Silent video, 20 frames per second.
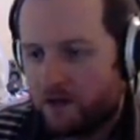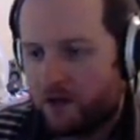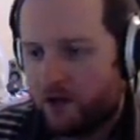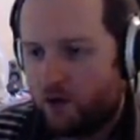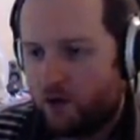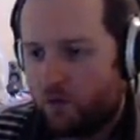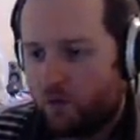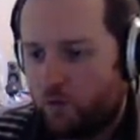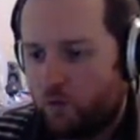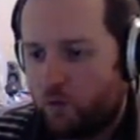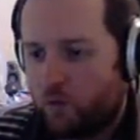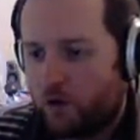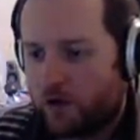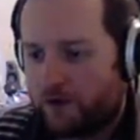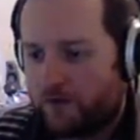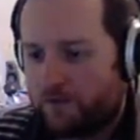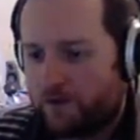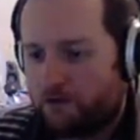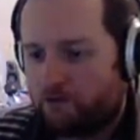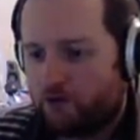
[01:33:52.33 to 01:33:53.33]
you know,
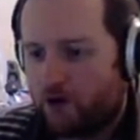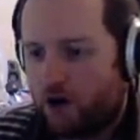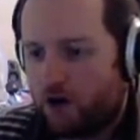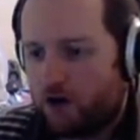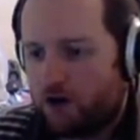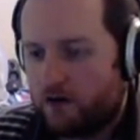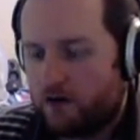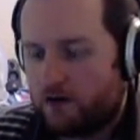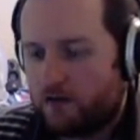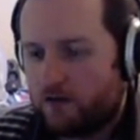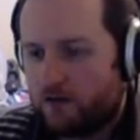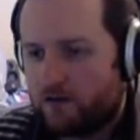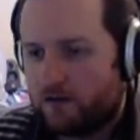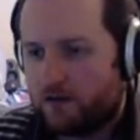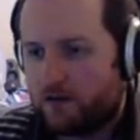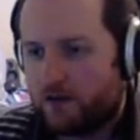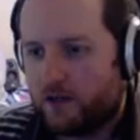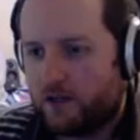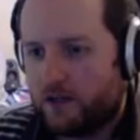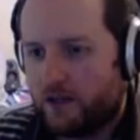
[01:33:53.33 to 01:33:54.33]
what if you're wrong,
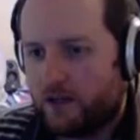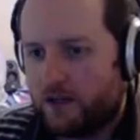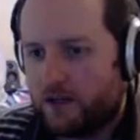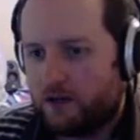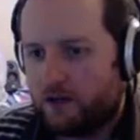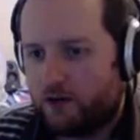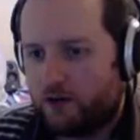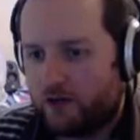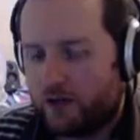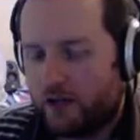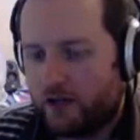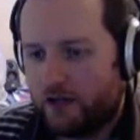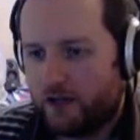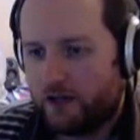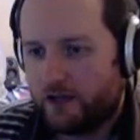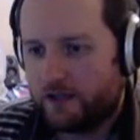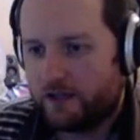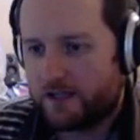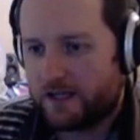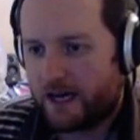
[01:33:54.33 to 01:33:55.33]
and, and you know, and,
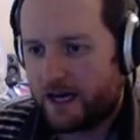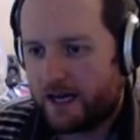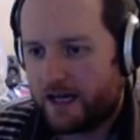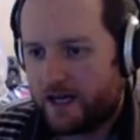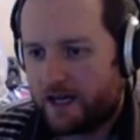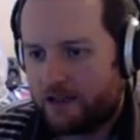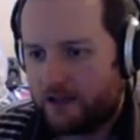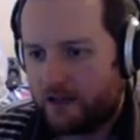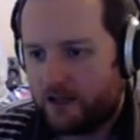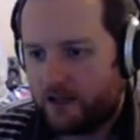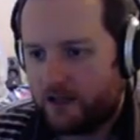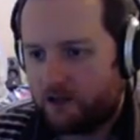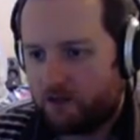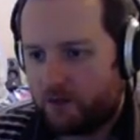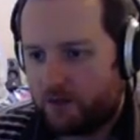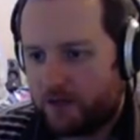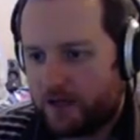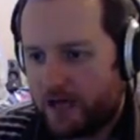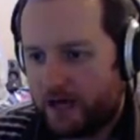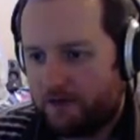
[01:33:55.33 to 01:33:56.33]
and you die, and, you, and
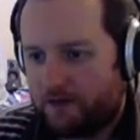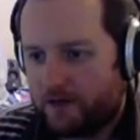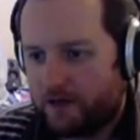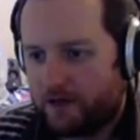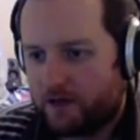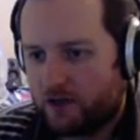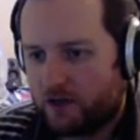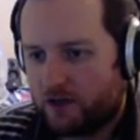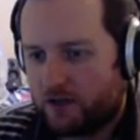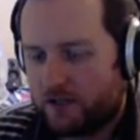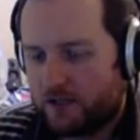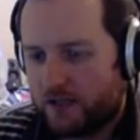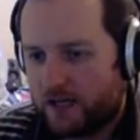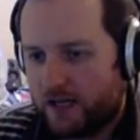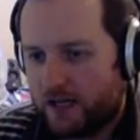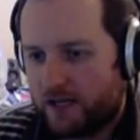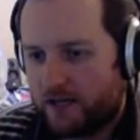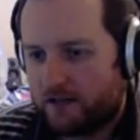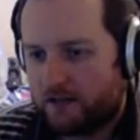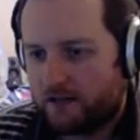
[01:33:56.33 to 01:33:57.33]
you're up at heaven, and God's
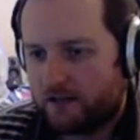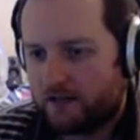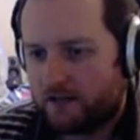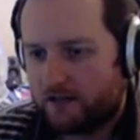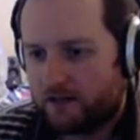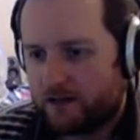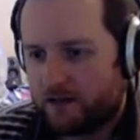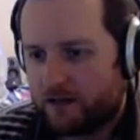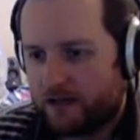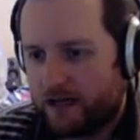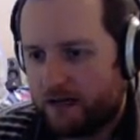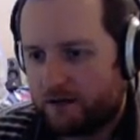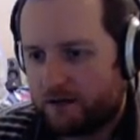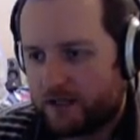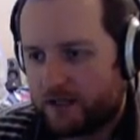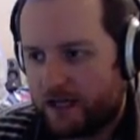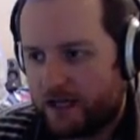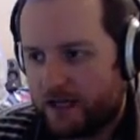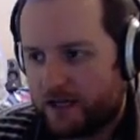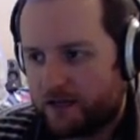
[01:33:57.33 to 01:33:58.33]
there. And I
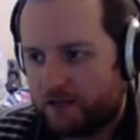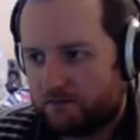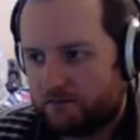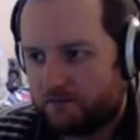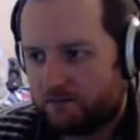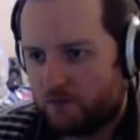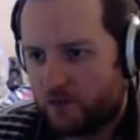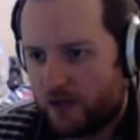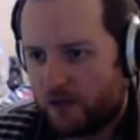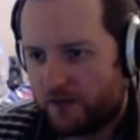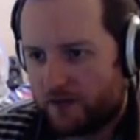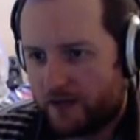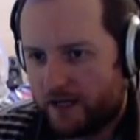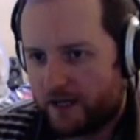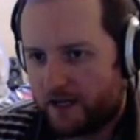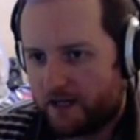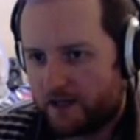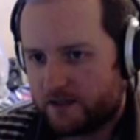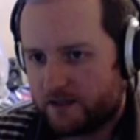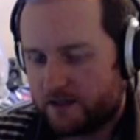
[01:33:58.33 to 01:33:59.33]
was like, well,
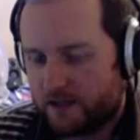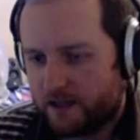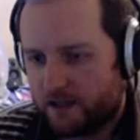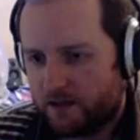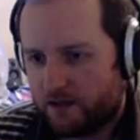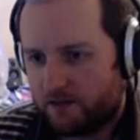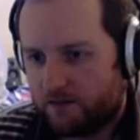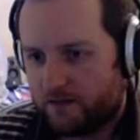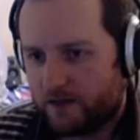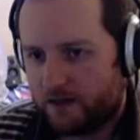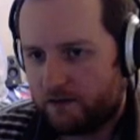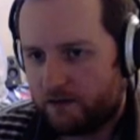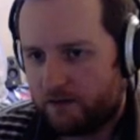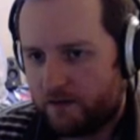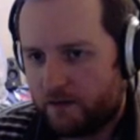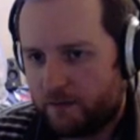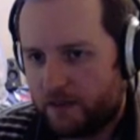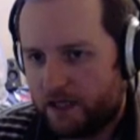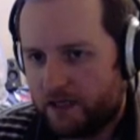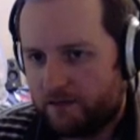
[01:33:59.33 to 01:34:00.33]
then I'll say, oh, fair
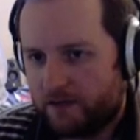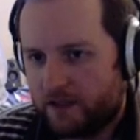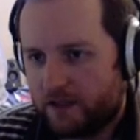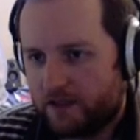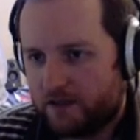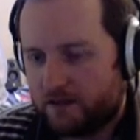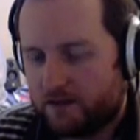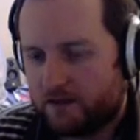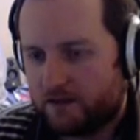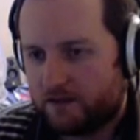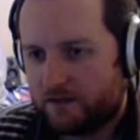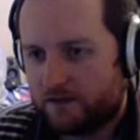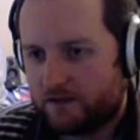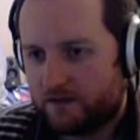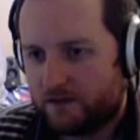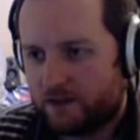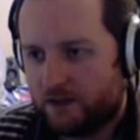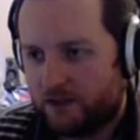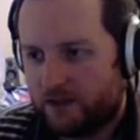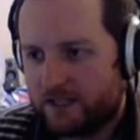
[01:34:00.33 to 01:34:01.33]
enough, I believe in you.
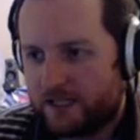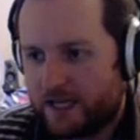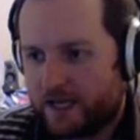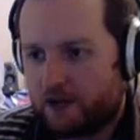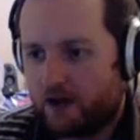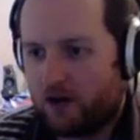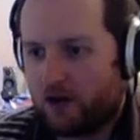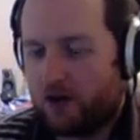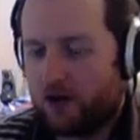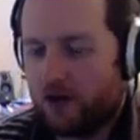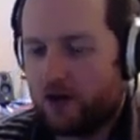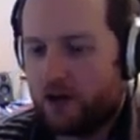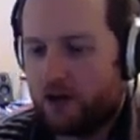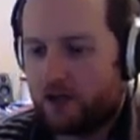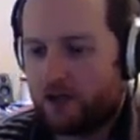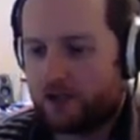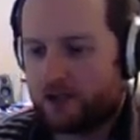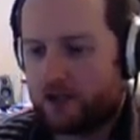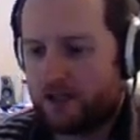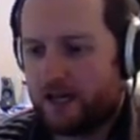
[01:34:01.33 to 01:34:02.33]
You know, he's like, oh, yeah.
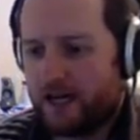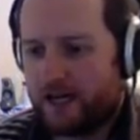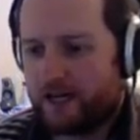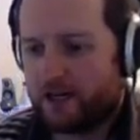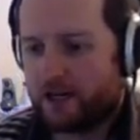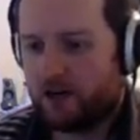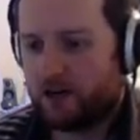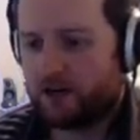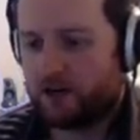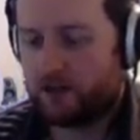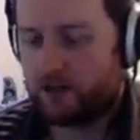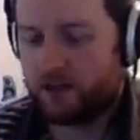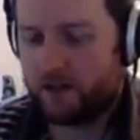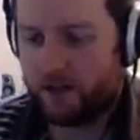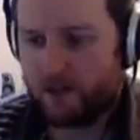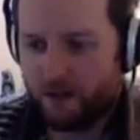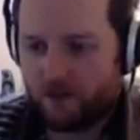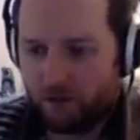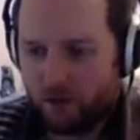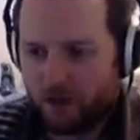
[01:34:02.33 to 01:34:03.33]
you deny God, and,
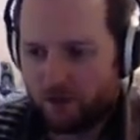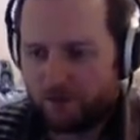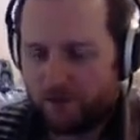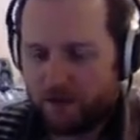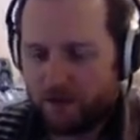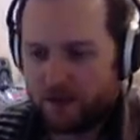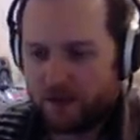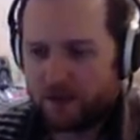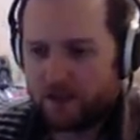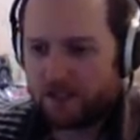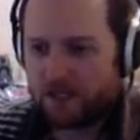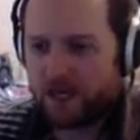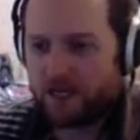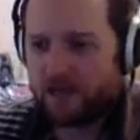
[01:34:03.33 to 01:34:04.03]
and uh, what if you, you're